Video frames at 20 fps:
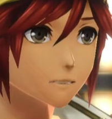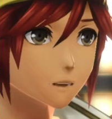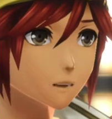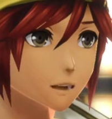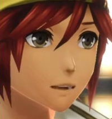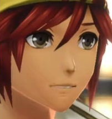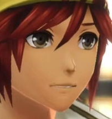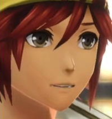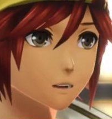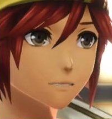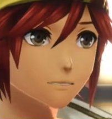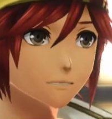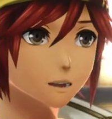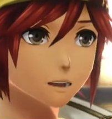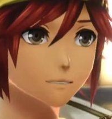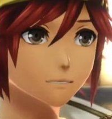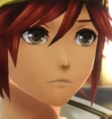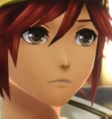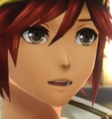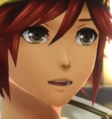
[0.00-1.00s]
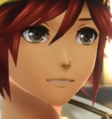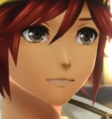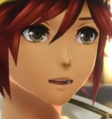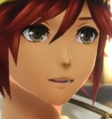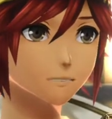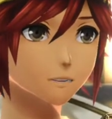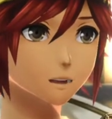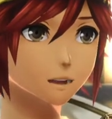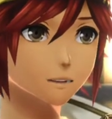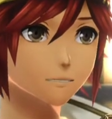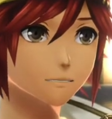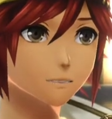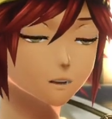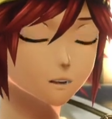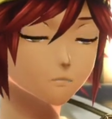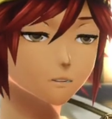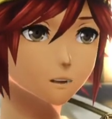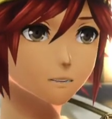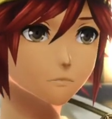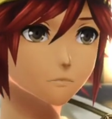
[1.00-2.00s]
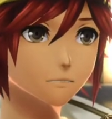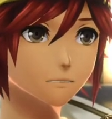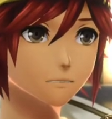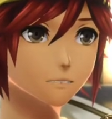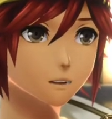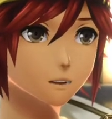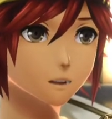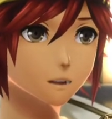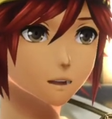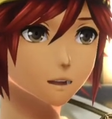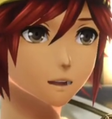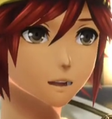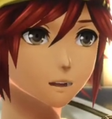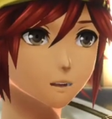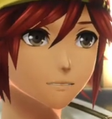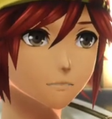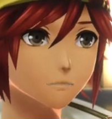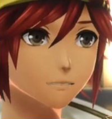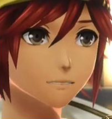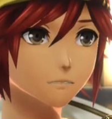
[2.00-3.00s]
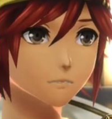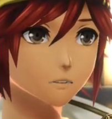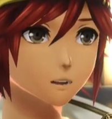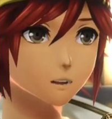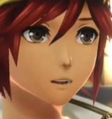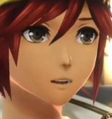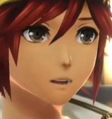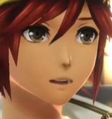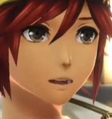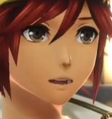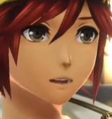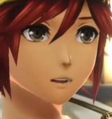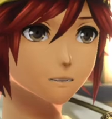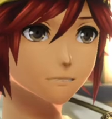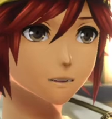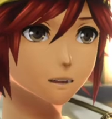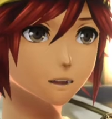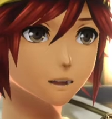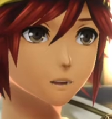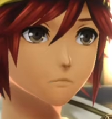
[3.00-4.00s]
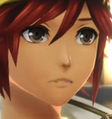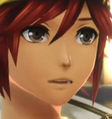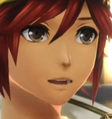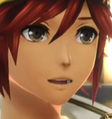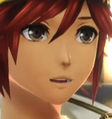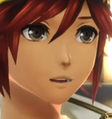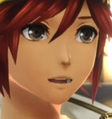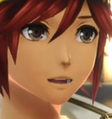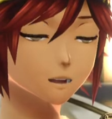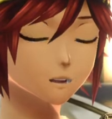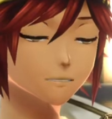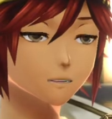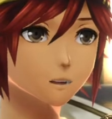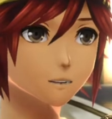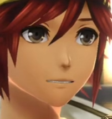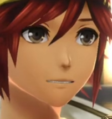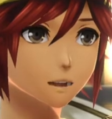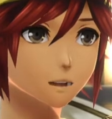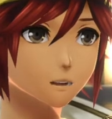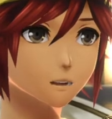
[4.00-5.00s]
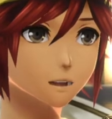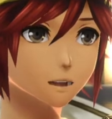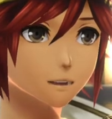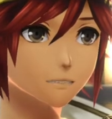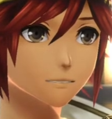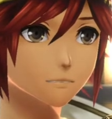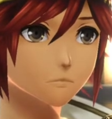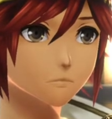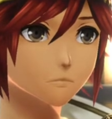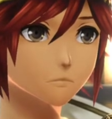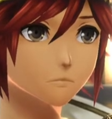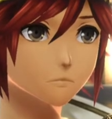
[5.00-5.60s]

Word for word: Even a few years ago, we were completely blind. We had no idea when the Aragami would show up.